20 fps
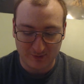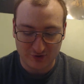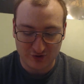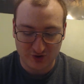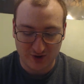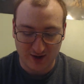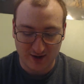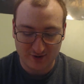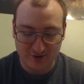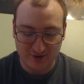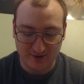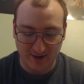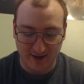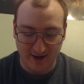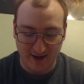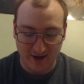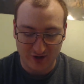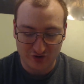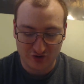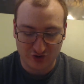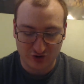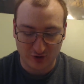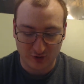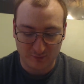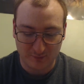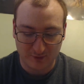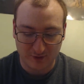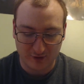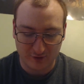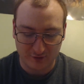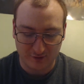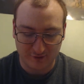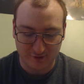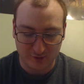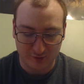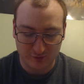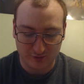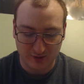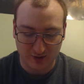change in age could be the result